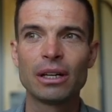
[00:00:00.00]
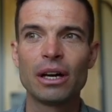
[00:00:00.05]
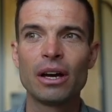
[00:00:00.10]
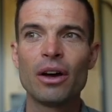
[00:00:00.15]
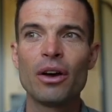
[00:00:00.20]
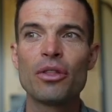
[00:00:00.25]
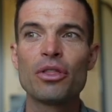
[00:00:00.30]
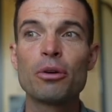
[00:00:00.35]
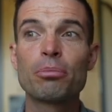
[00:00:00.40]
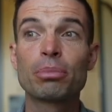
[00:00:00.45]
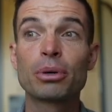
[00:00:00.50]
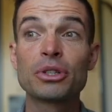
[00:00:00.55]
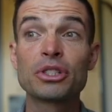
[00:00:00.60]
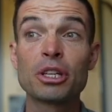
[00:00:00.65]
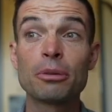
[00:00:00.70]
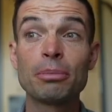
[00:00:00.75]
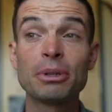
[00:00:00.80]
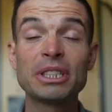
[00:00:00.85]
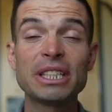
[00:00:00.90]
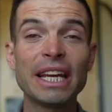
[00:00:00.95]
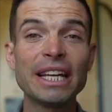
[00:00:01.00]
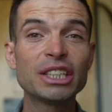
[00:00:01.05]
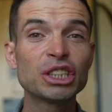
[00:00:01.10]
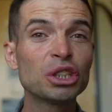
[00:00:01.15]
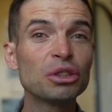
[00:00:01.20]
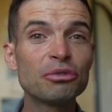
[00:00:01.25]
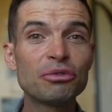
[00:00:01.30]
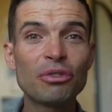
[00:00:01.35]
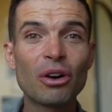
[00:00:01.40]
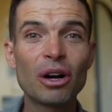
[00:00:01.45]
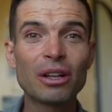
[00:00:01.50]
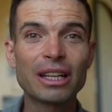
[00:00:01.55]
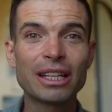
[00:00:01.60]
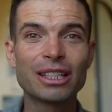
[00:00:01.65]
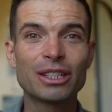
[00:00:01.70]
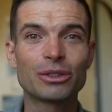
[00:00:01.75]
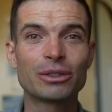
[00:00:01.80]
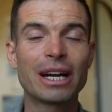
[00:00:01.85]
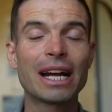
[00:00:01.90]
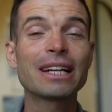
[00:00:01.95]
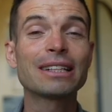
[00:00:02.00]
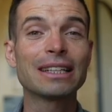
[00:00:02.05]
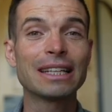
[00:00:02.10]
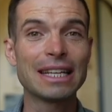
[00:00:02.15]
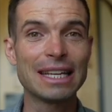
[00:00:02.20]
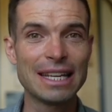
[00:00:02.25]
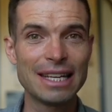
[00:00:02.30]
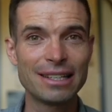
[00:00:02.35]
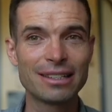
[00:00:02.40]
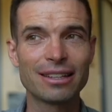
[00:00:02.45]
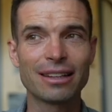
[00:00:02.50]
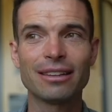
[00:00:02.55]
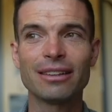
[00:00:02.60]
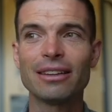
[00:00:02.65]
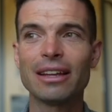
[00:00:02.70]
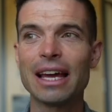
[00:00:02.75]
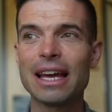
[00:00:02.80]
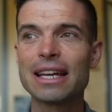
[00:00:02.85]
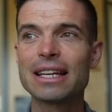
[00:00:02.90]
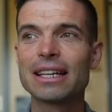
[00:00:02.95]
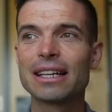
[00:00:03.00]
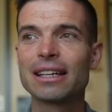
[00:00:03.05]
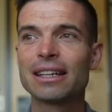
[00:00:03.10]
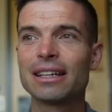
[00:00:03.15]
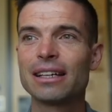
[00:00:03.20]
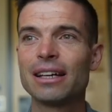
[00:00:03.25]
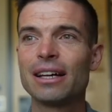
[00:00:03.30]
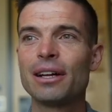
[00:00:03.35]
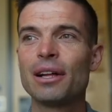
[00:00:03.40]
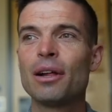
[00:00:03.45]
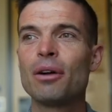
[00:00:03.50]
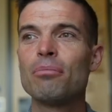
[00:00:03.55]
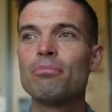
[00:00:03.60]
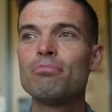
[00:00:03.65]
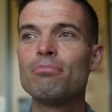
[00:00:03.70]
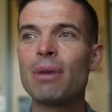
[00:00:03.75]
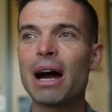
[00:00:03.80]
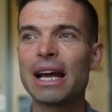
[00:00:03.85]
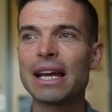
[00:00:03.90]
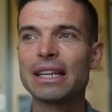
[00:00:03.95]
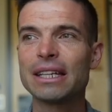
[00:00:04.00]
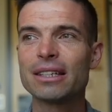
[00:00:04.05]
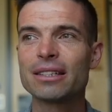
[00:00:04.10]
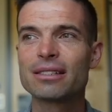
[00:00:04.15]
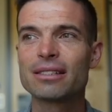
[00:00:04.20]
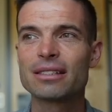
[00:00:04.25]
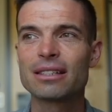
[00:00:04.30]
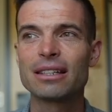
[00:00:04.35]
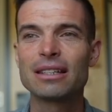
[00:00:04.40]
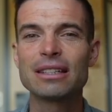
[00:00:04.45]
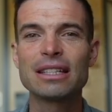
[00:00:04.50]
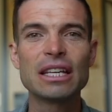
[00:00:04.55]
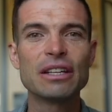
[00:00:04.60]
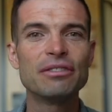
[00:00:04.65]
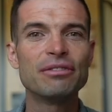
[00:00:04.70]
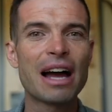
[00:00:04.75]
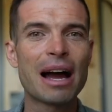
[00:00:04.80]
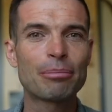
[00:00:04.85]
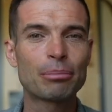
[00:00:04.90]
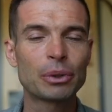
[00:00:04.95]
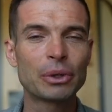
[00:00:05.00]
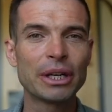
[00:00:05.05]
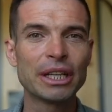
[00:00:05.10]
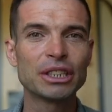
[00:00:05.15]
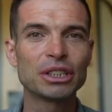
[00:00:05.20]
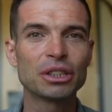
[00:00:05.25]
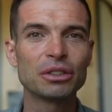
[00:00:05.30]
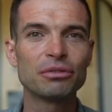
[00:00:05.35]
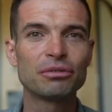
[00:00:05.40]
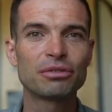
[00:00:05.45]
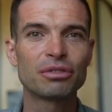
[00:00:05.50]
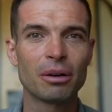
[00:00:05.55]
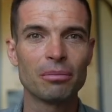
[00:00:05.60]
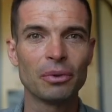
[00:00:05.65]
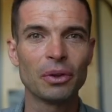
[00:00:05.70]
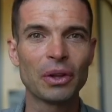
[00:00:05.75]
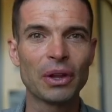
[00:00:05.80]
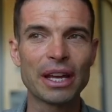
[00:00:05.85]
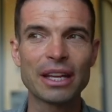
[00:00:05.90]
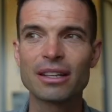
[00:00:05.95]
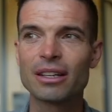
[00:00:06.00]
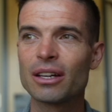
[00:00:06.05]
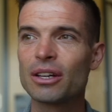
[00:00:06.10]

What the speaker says: the precipitation falling directly into the lake, minus the evaporation from the lake.